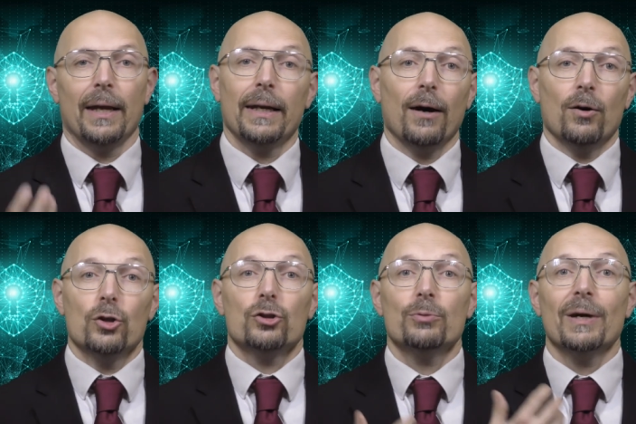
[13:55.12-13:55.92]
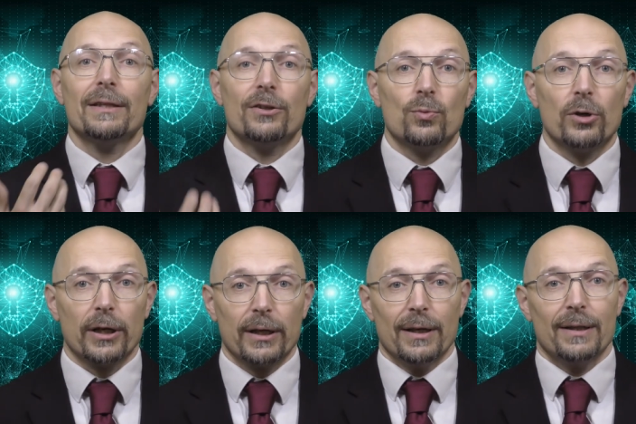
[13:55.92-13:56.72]
Now, to make this
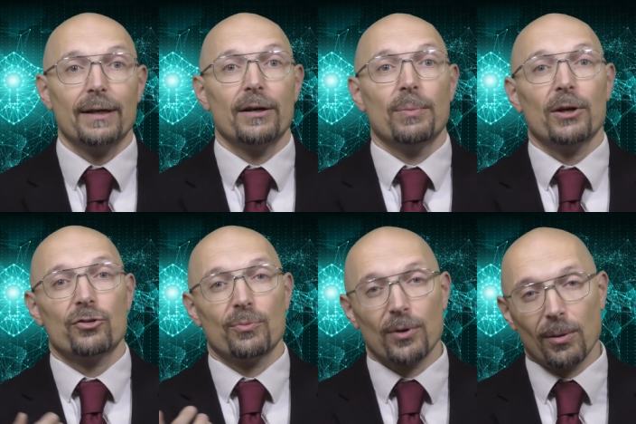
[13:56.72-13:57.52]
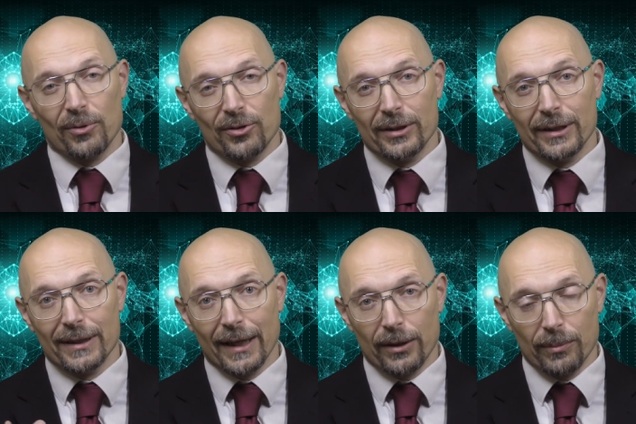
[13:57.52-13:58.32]
work, there are a bunch of problems that the
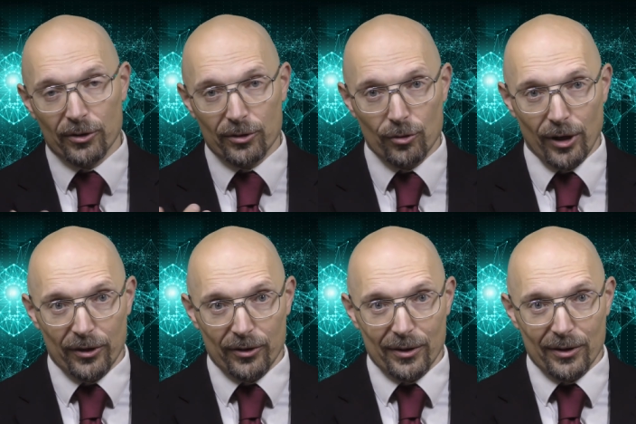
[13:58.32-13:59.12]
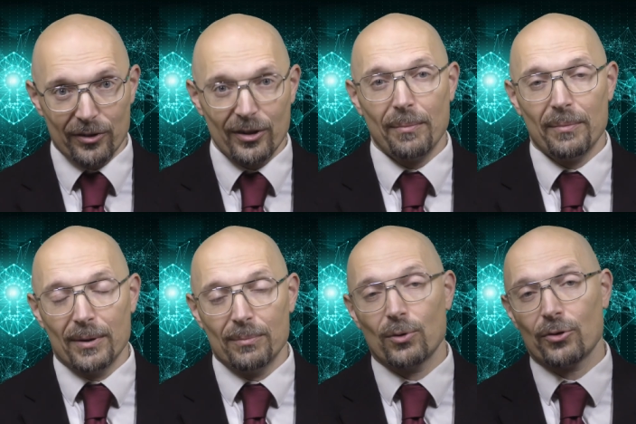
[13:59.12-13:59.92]
attacker must address, some
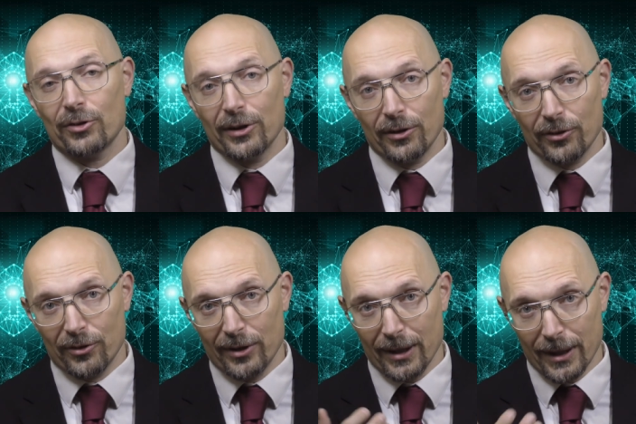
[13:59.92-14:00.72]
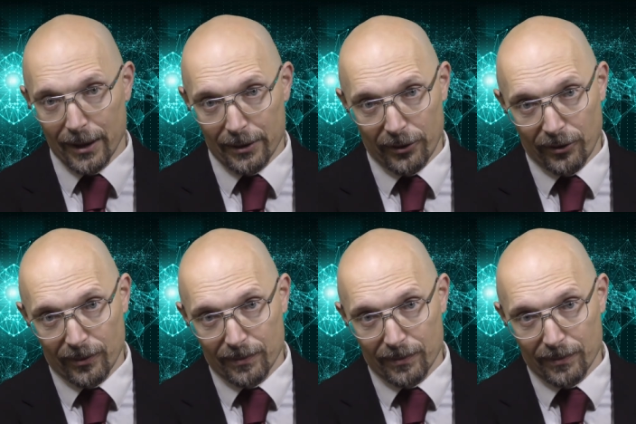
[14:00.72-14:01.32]
more serious than others.